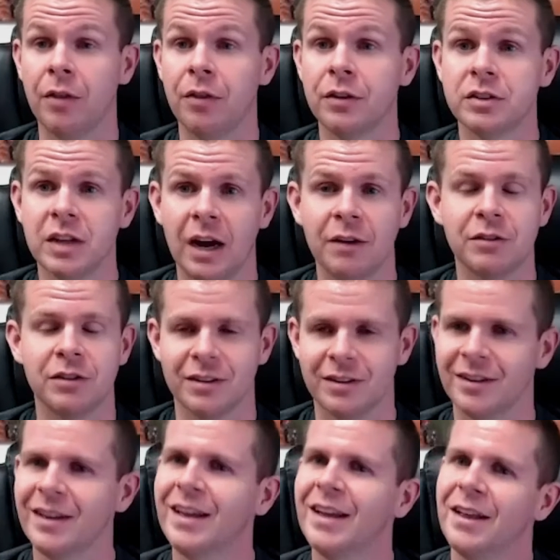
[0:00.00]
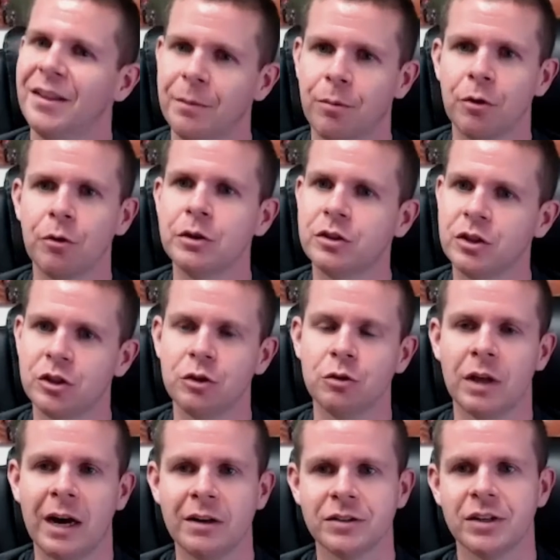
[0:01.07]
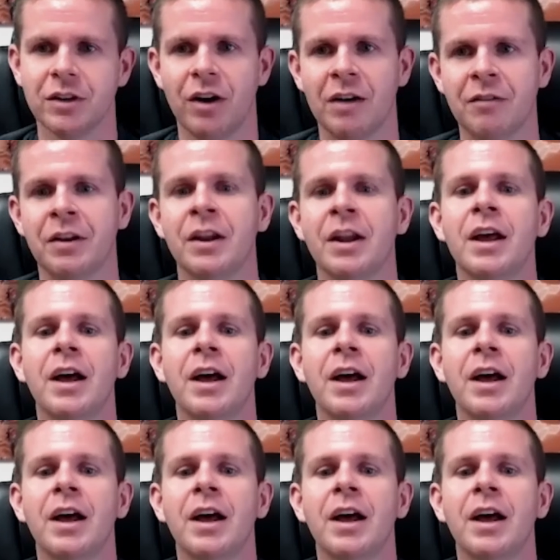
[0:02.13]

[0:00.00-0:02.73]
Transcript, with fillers: the I was gonna the Bruins of 2011.